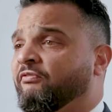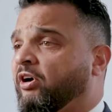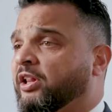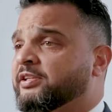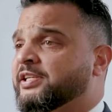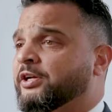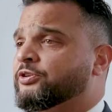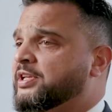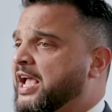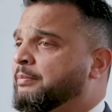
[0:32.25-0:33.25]

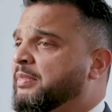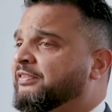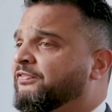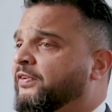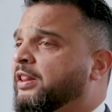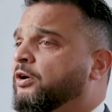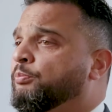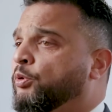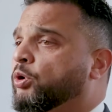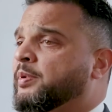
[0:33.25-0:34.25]
volunteers, and my fellow
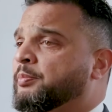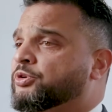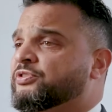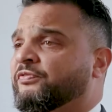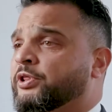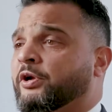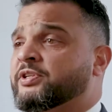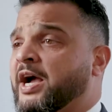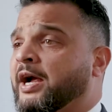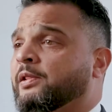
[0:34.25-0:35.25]
board members for their
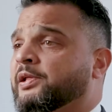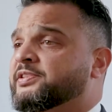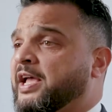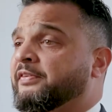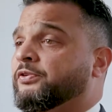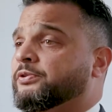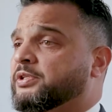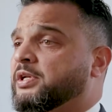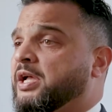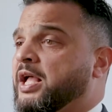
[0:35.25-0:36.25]
tireless efforts.